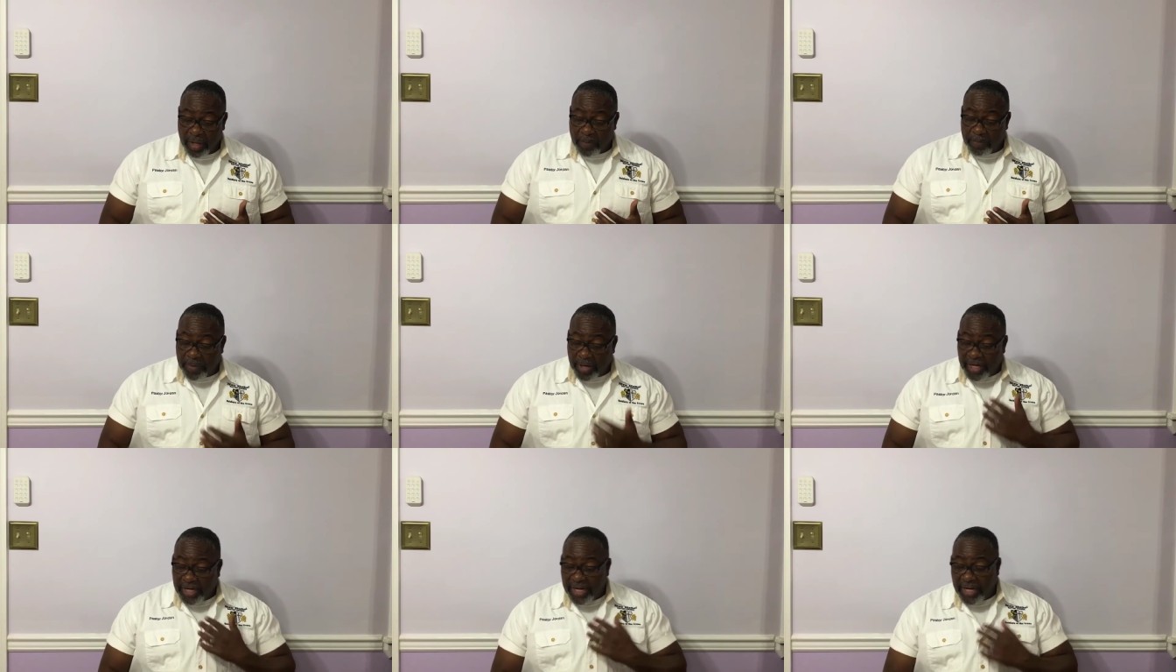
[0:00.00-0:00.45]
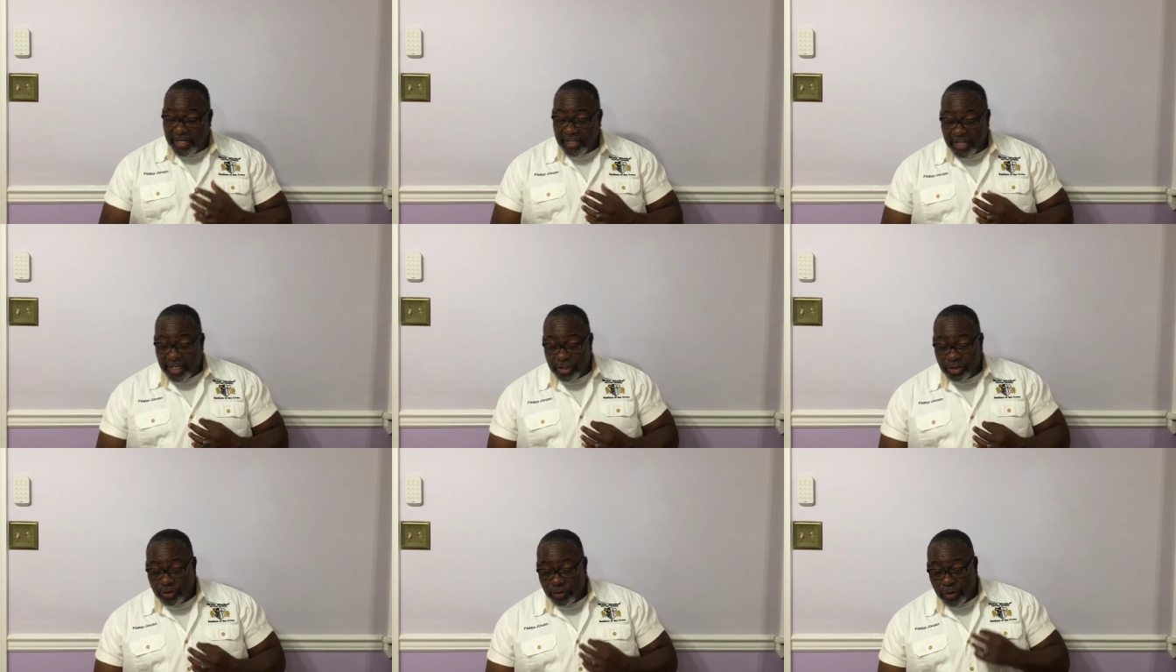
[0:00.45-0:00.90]
But he
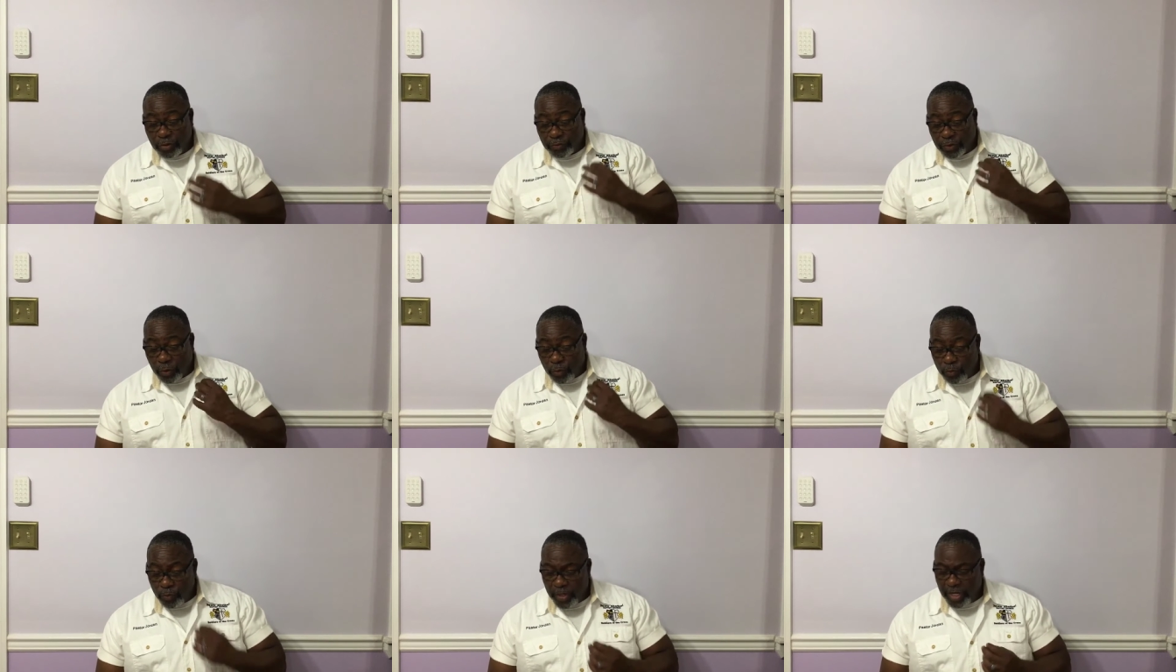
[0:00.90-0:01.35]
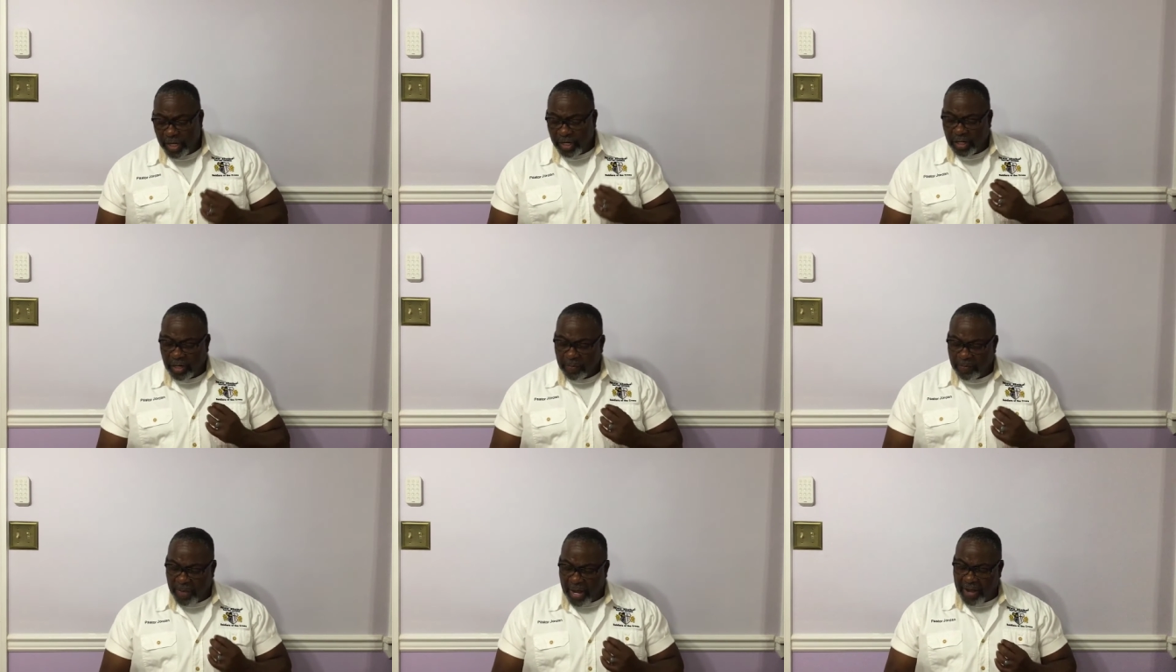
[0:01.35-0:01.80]
that doeth the will
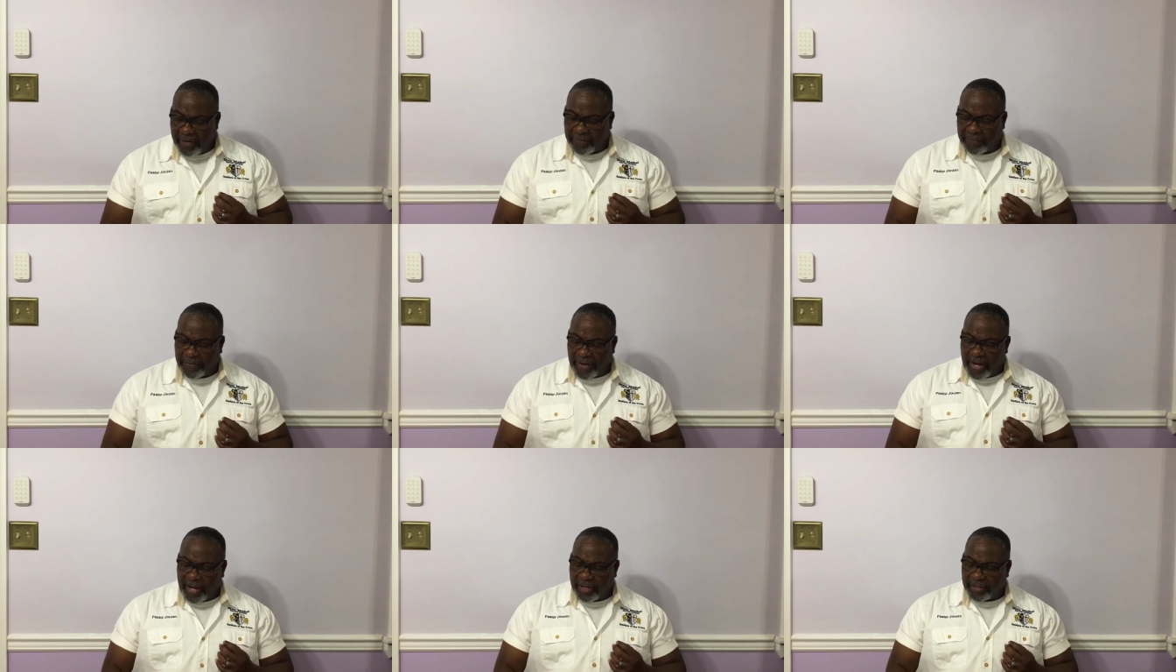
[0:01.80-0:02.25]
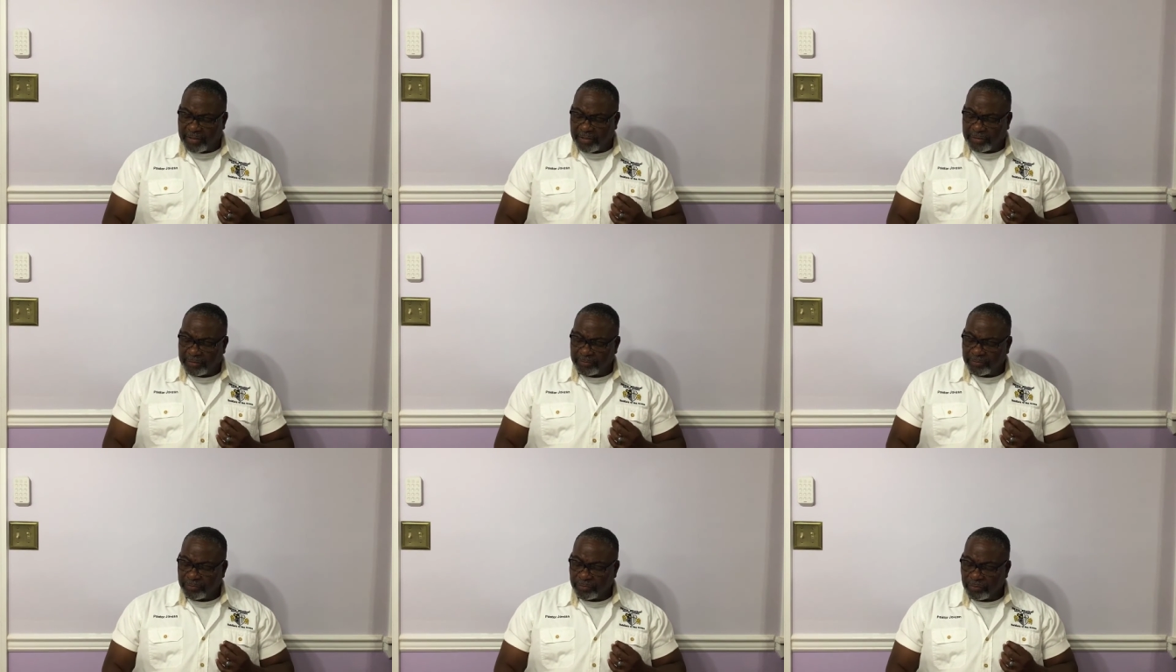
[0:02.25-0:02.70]
of my
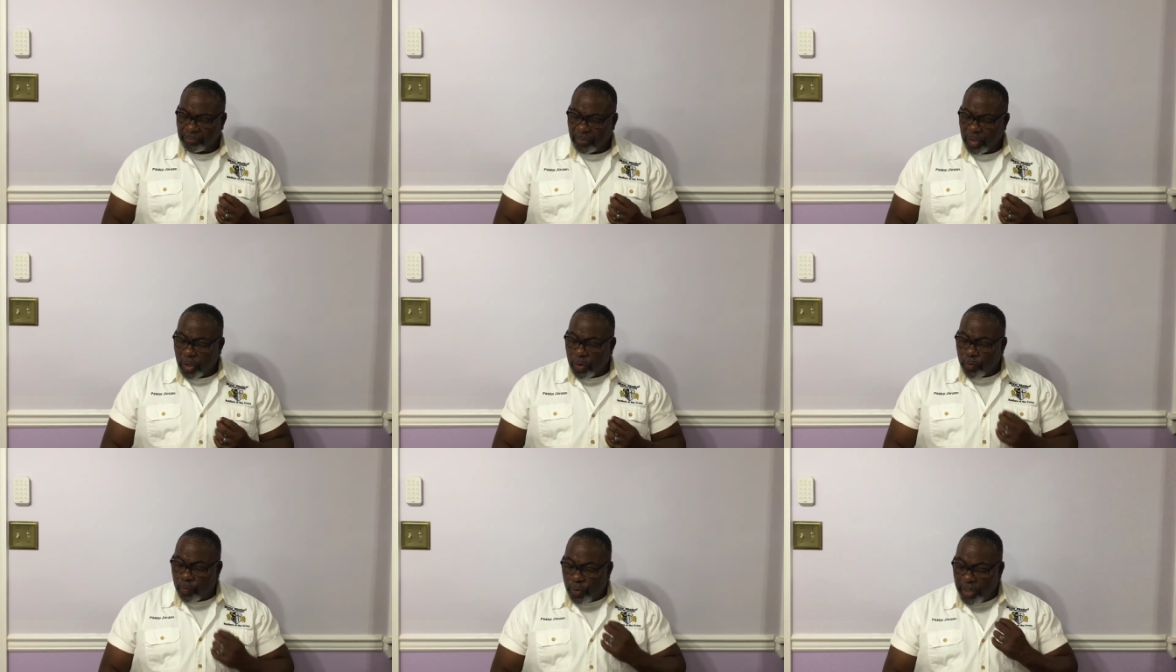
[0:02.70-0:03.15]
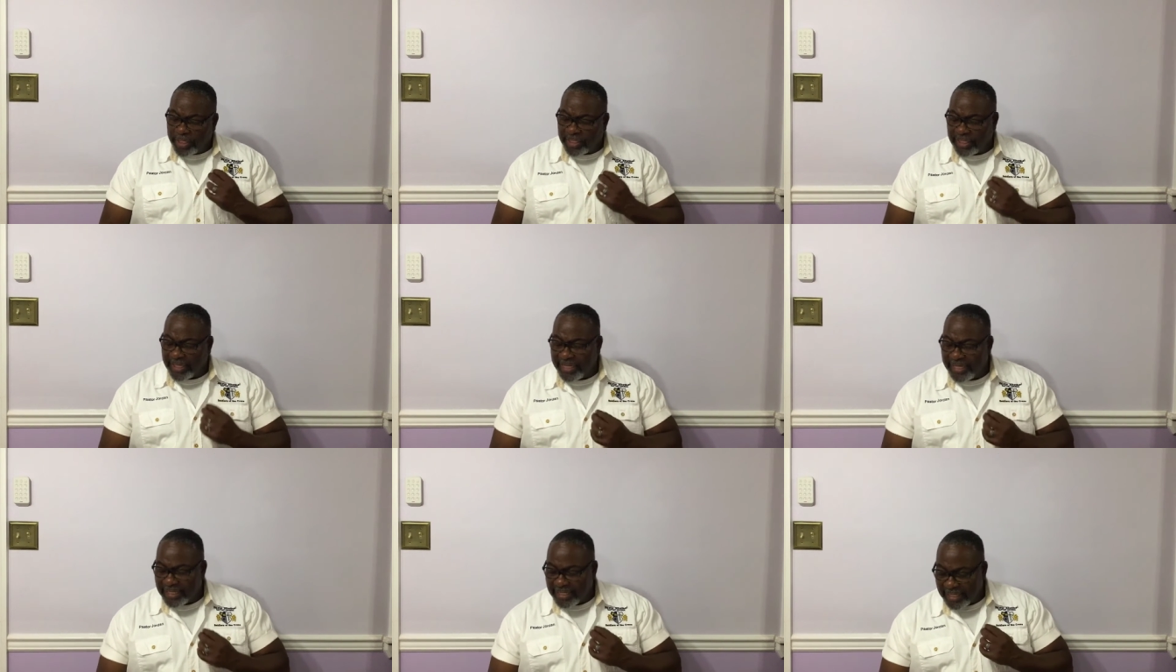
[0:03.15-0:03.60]
Father,
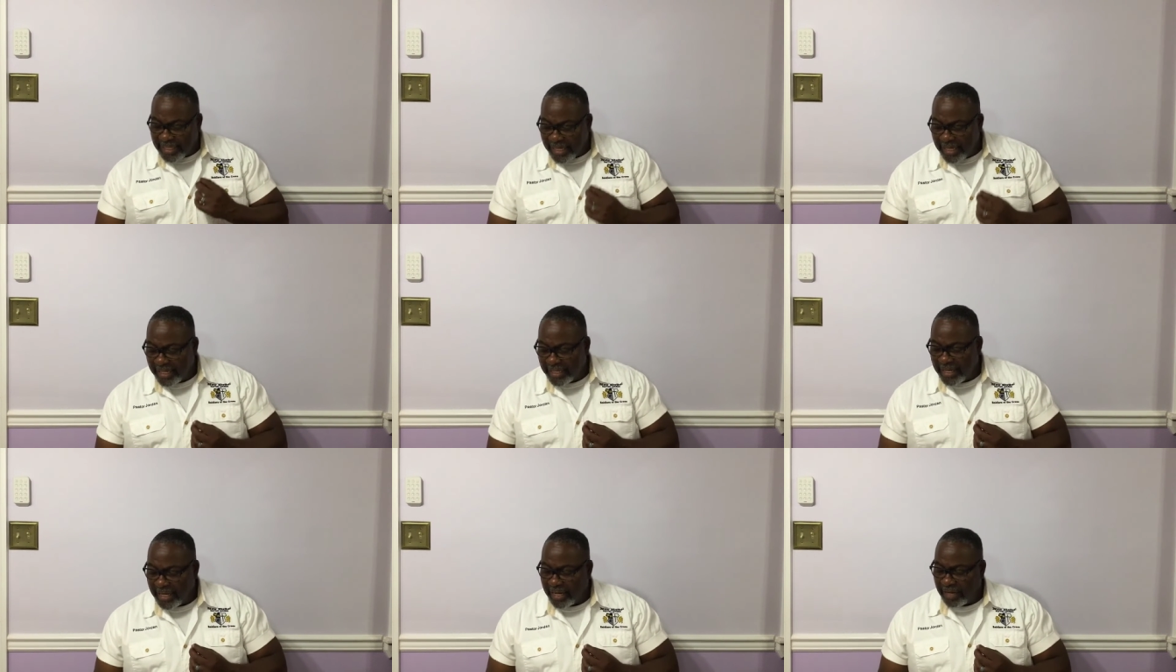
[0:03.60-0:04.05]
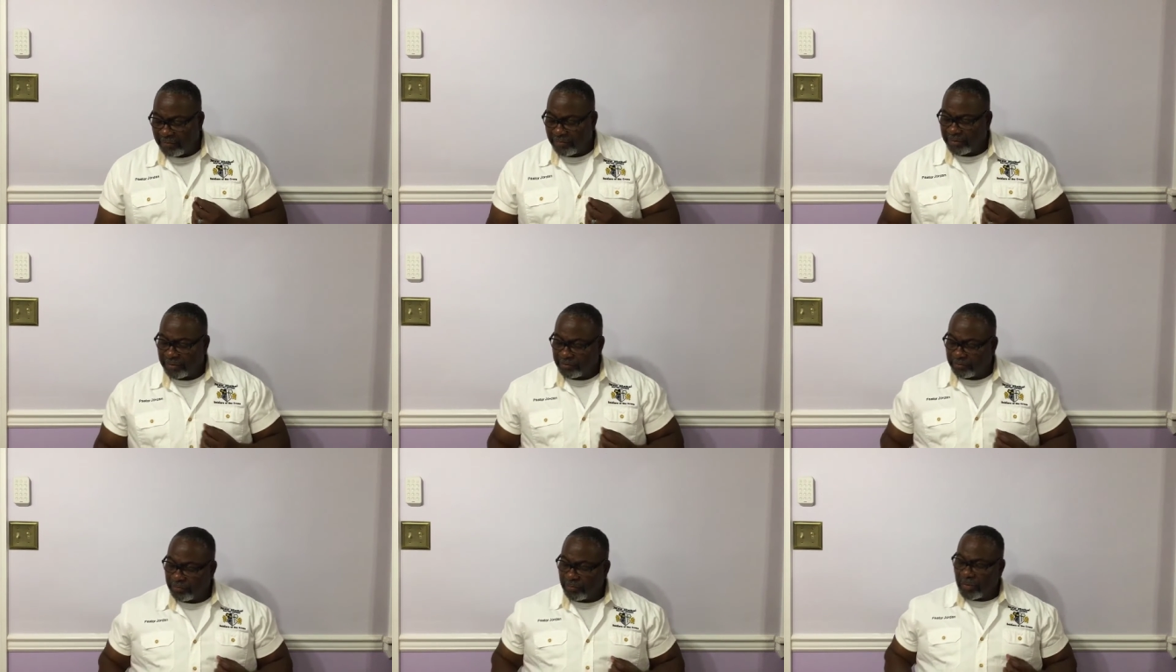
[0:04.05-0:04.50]
which is in
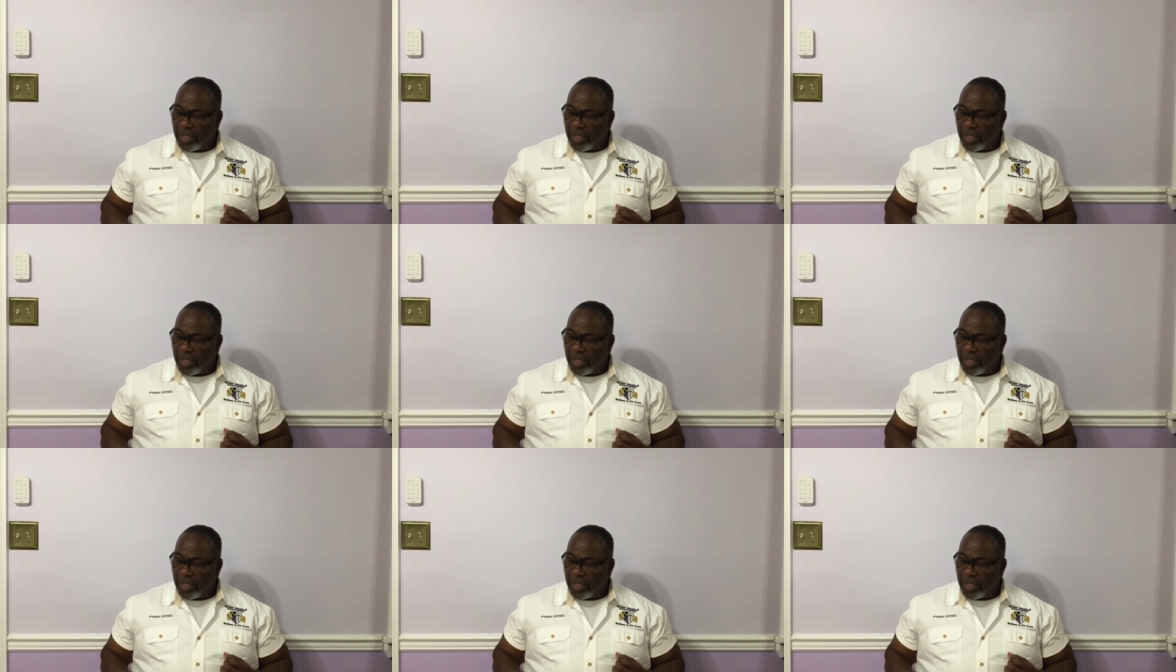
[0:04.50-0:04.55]
heaven.